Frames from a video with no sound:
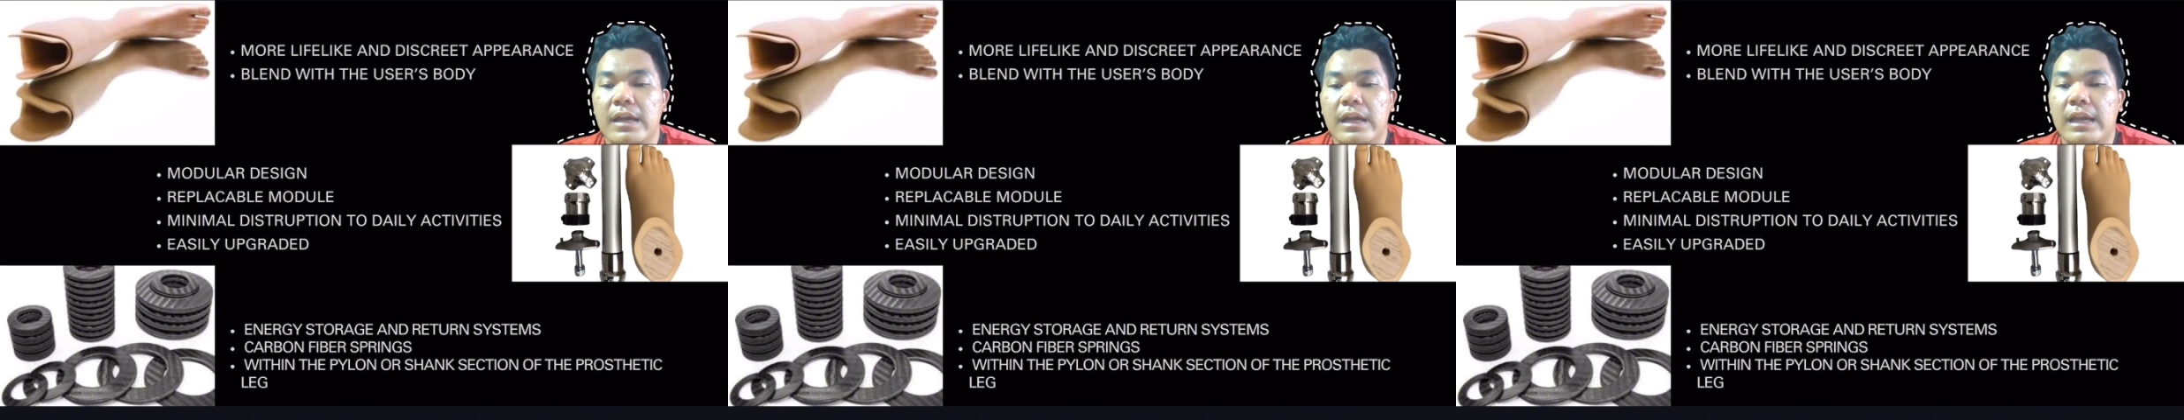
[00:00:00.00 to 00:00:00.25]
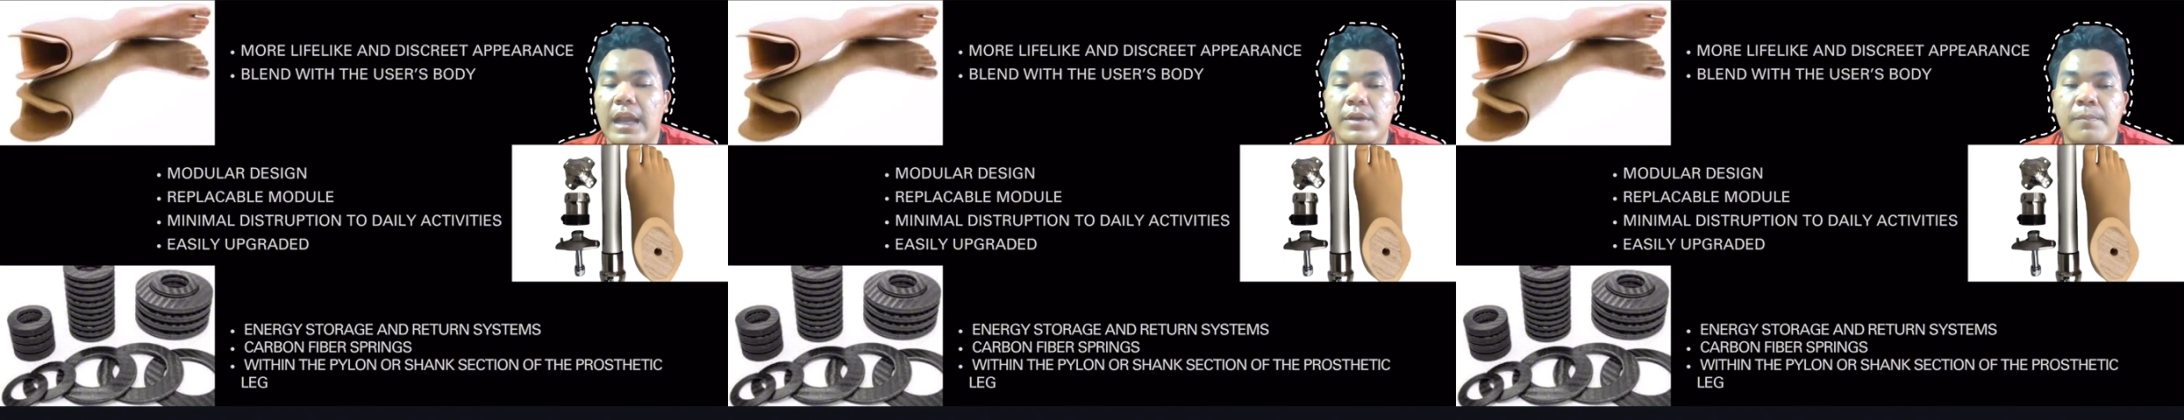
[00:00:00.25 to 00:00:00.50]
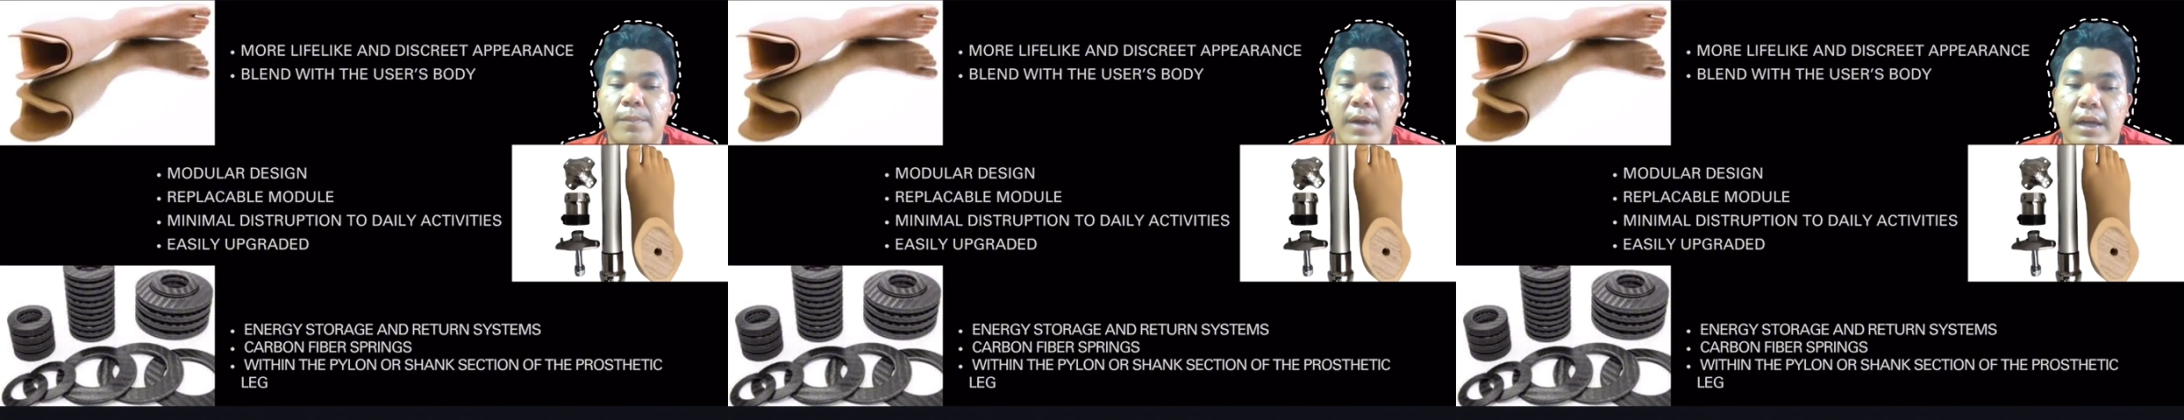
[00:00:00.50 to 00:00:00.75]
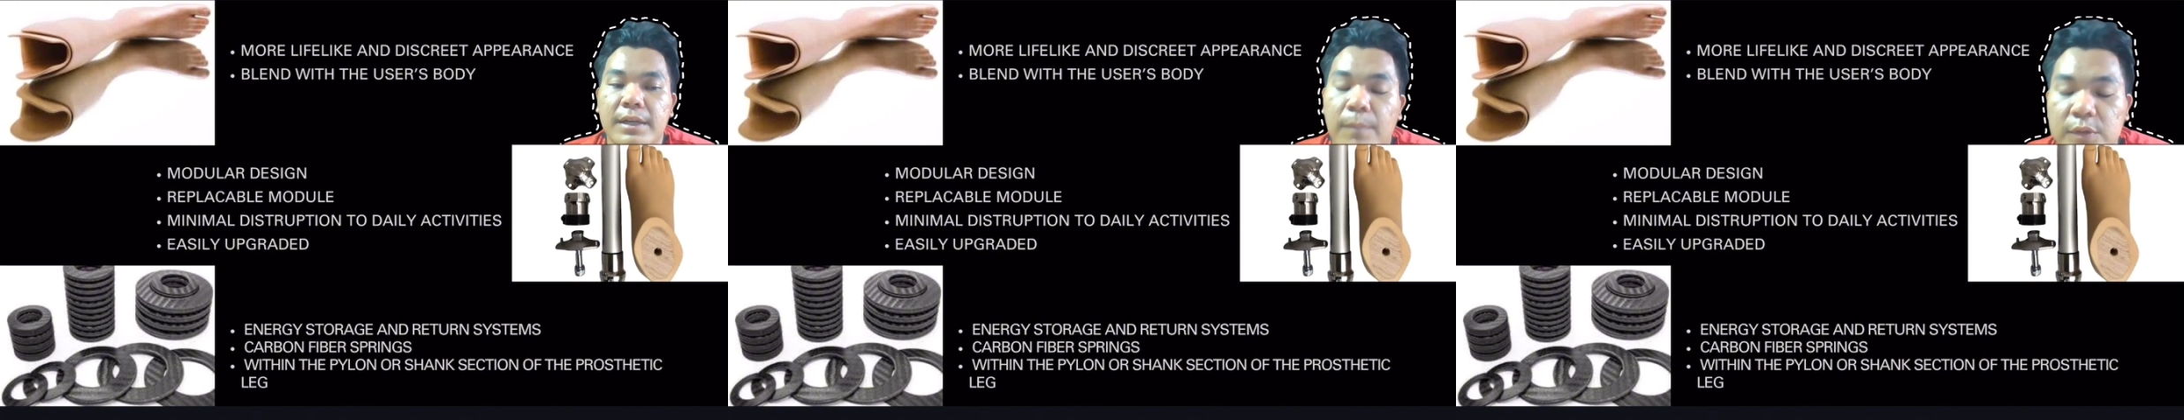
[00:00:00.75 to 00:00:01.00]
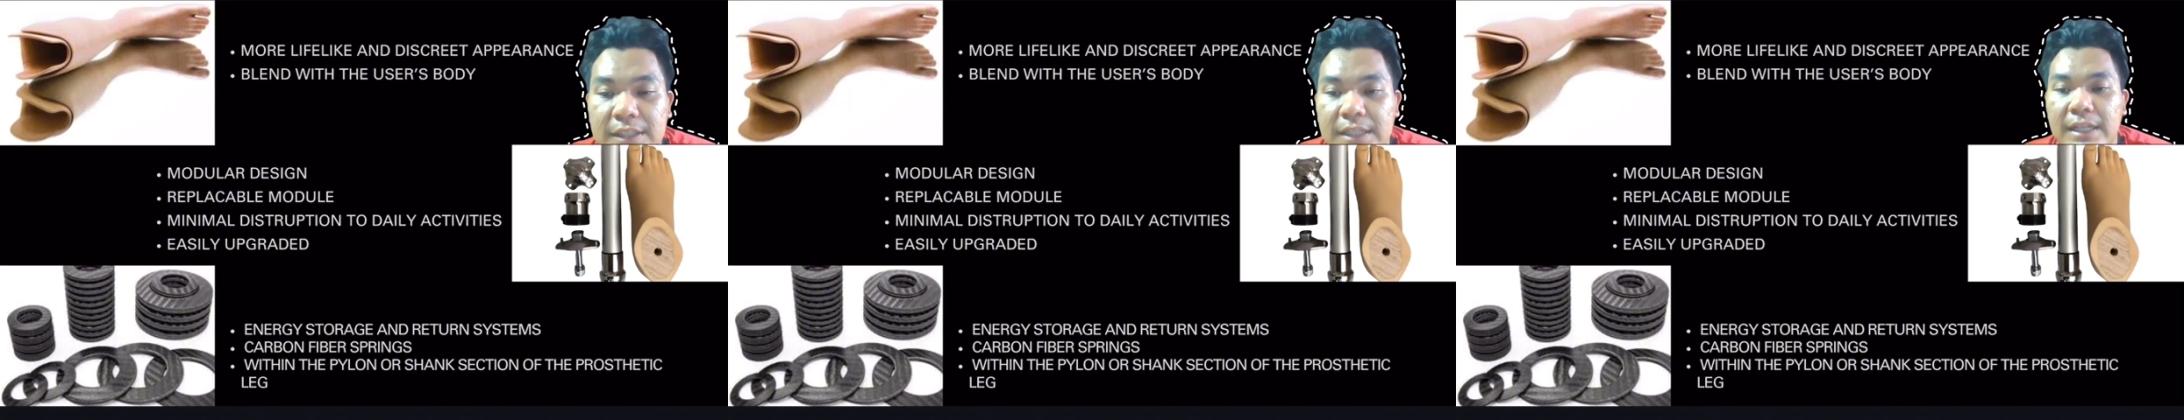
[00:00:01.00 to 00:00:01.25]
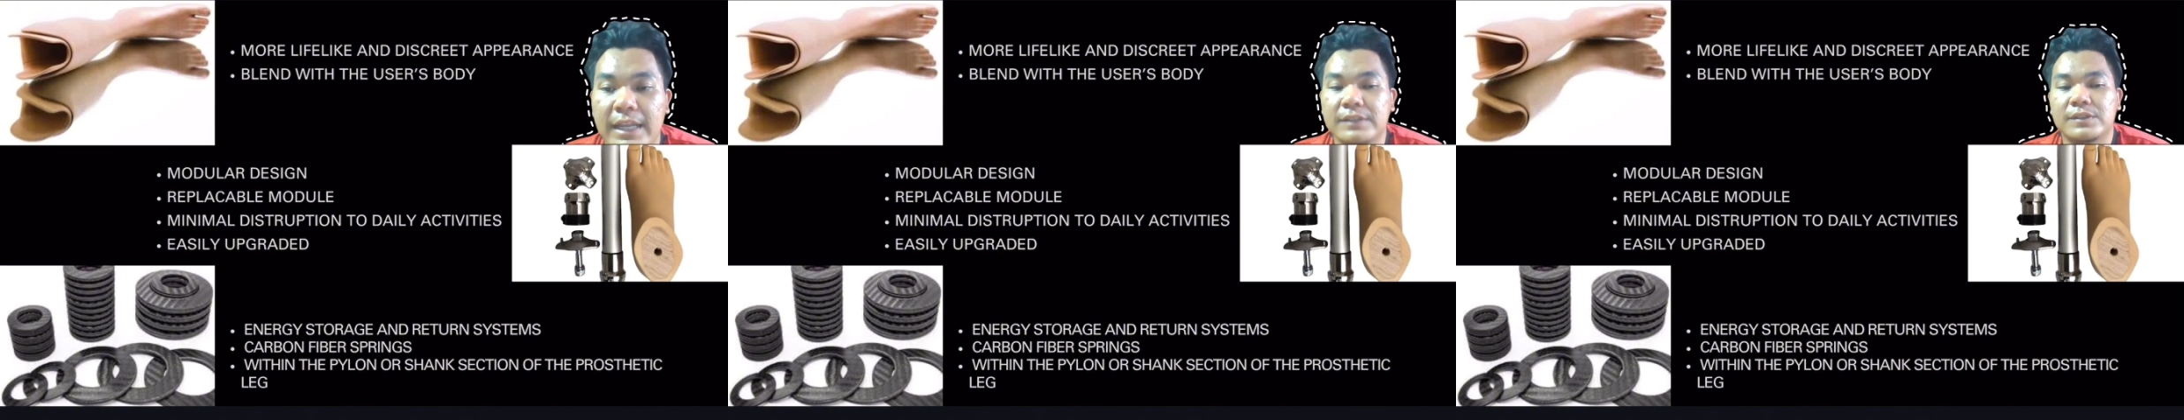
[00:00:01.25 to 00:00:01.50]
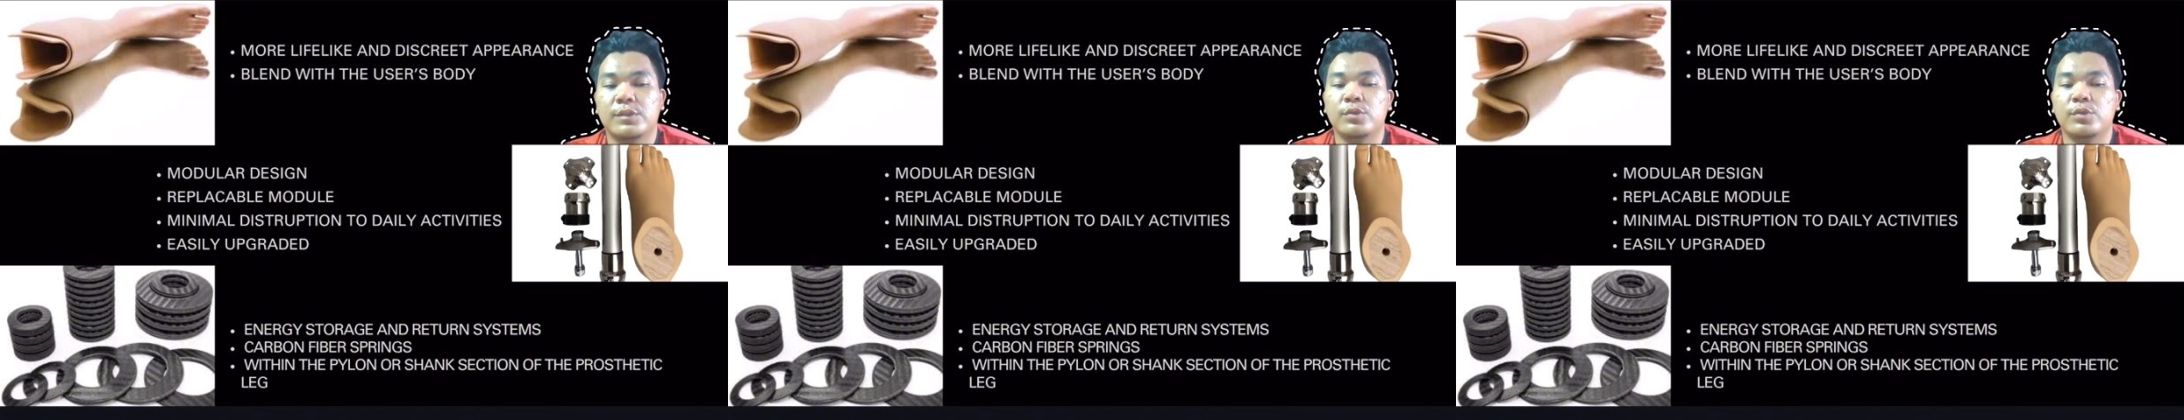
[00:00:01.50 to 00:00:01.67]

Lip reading: allowing the prosthetic legs